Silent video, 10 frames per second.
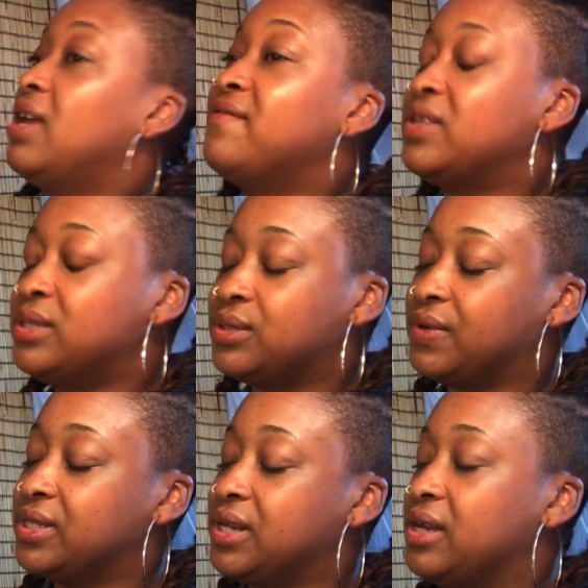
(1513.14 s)
if this is
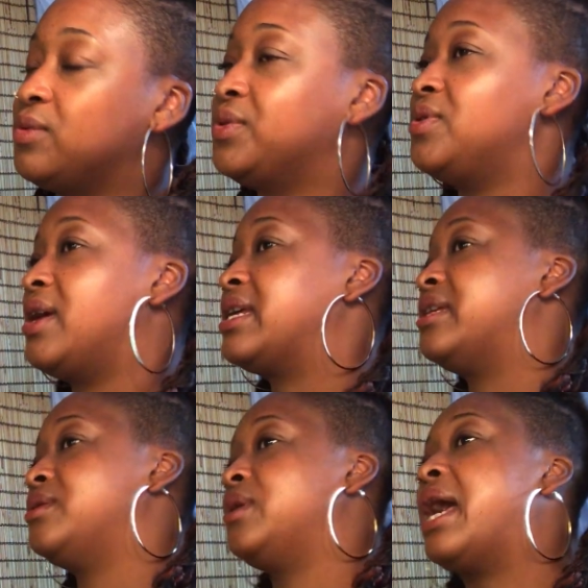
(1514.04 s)
resonating with you, I
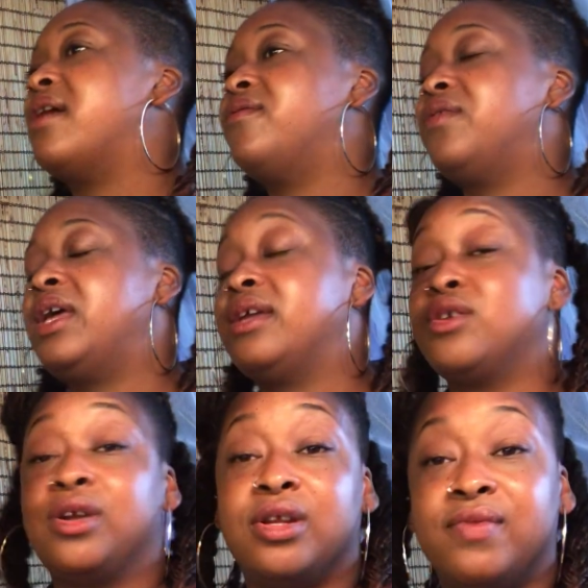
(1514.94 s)
guess you have, and
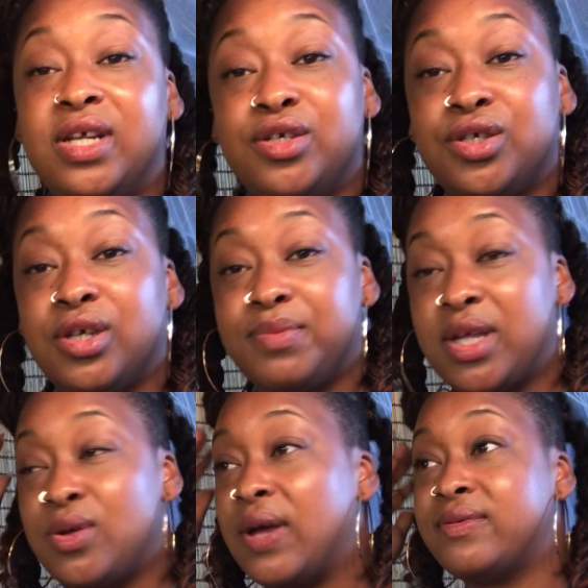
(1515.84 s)
you're in a relationship,
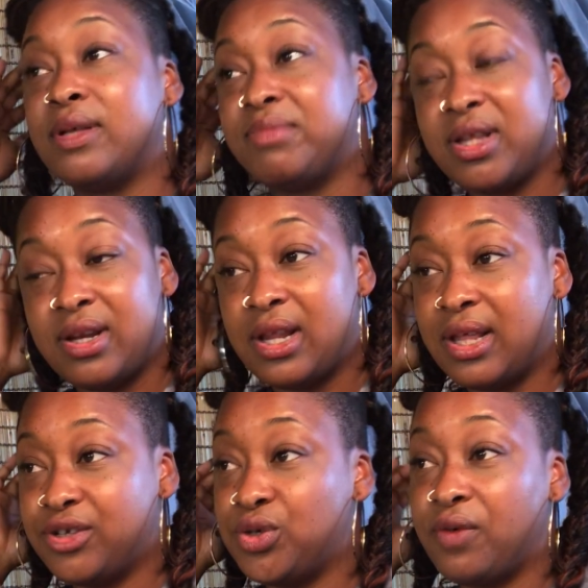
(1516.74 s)
then you have something
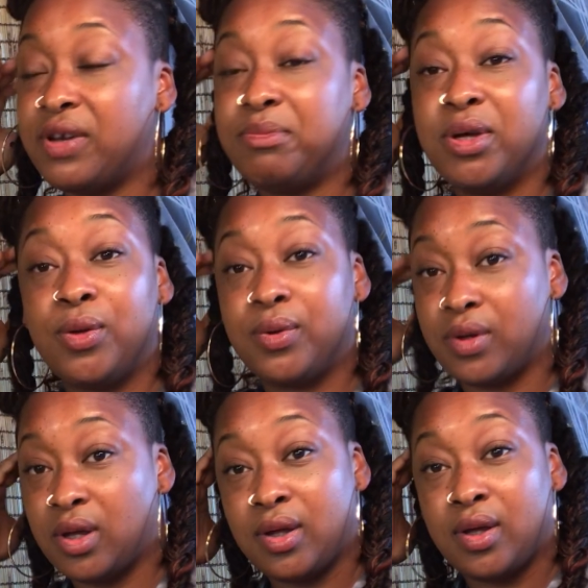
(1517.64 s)
that you already built.
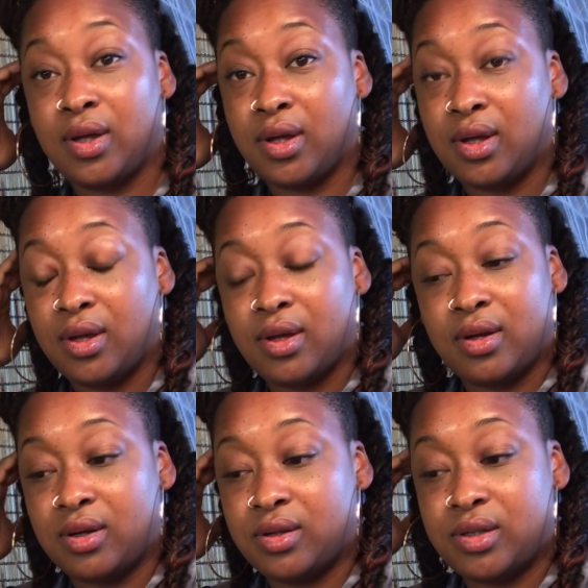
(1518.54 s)

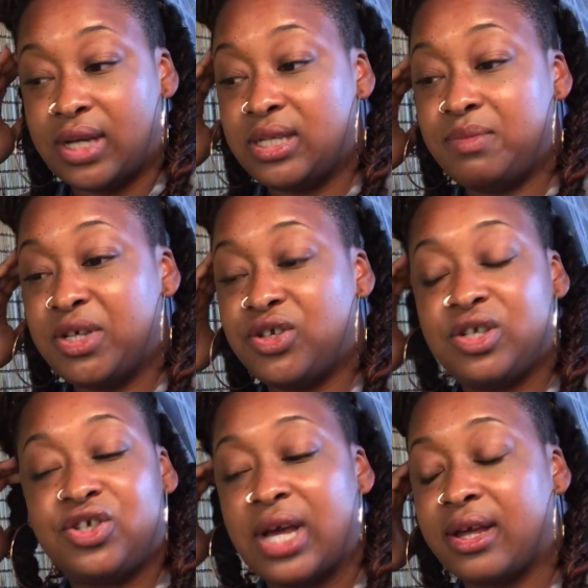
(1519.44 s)
So I did mention
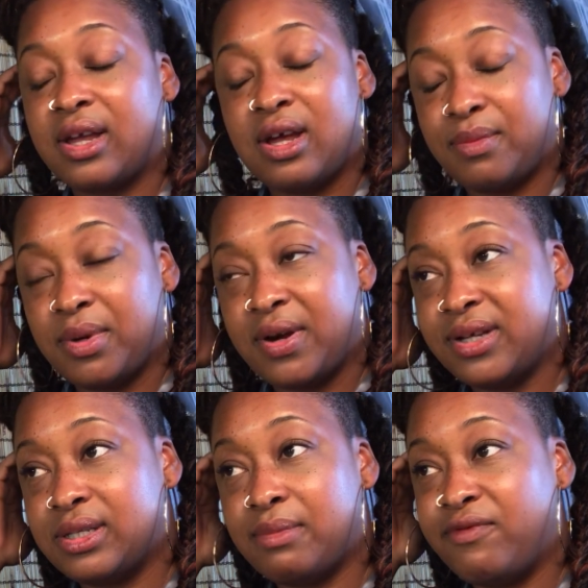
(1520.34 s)
the shacking up, all
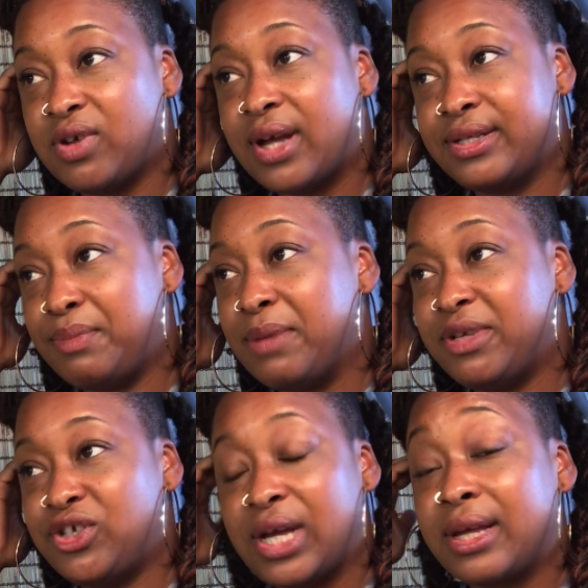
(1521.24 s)
right? Some of you guys might
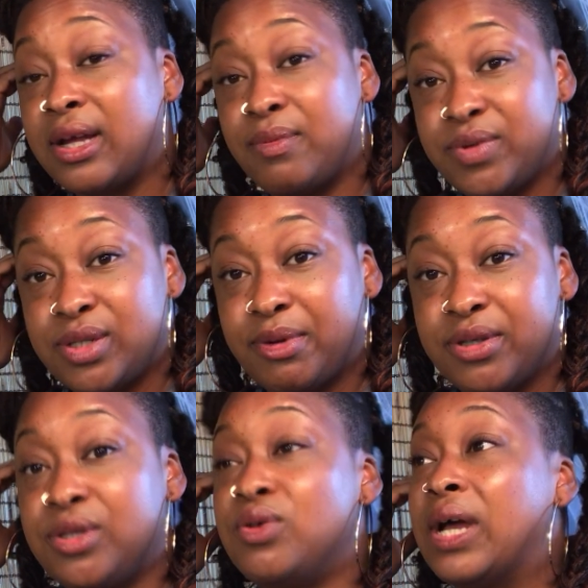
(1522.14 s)
be shacking up with this
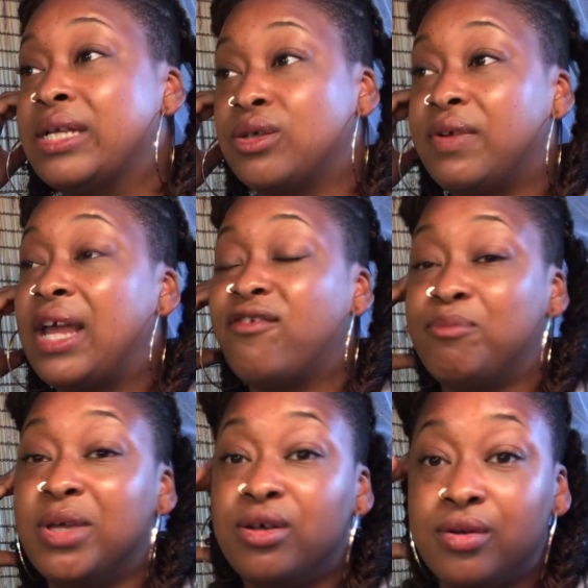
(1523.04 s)
person. You guys already
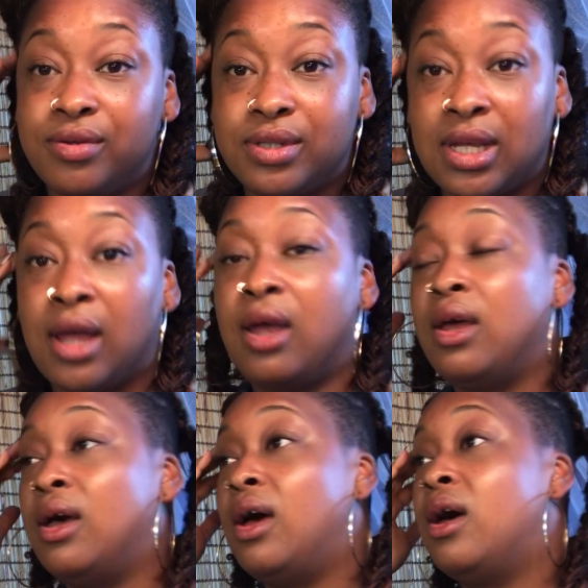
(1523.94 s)
have bills.
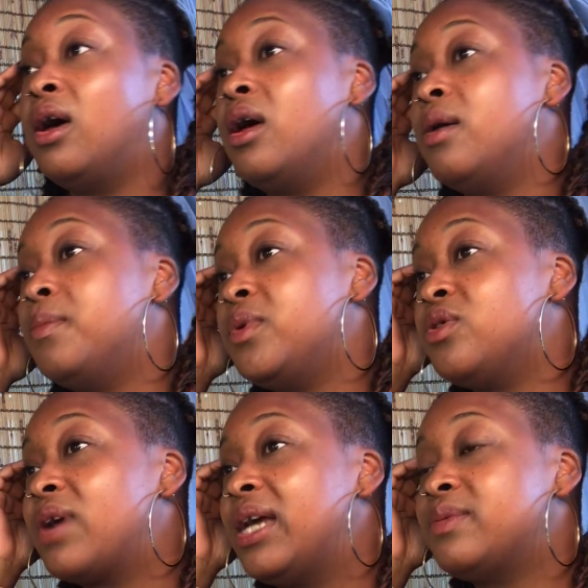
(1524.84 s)
Um,
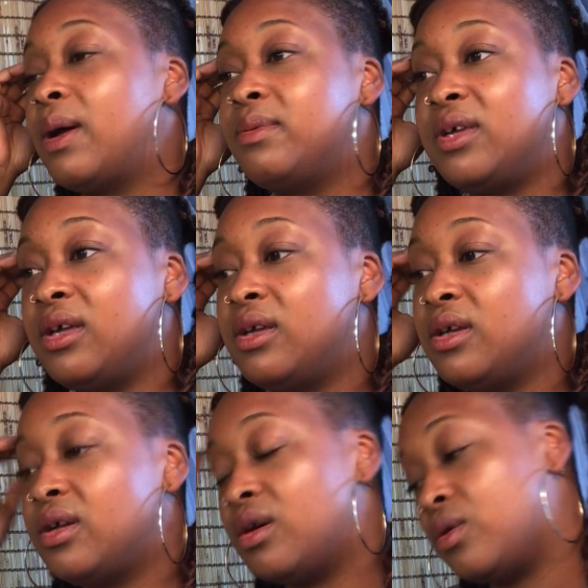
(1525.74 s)
you guys probably,
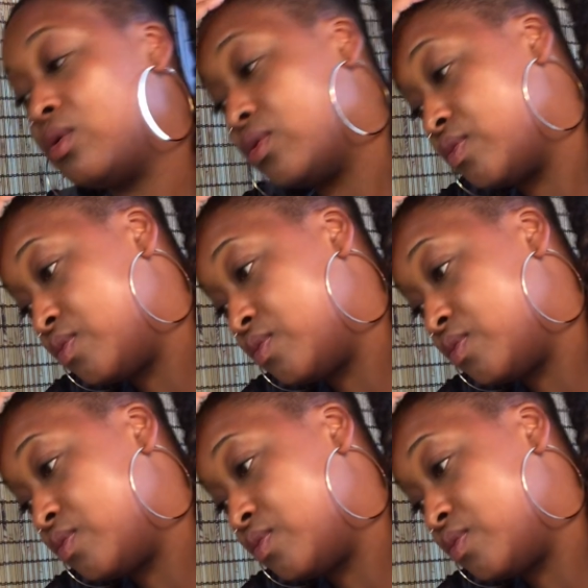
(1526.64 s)
you know,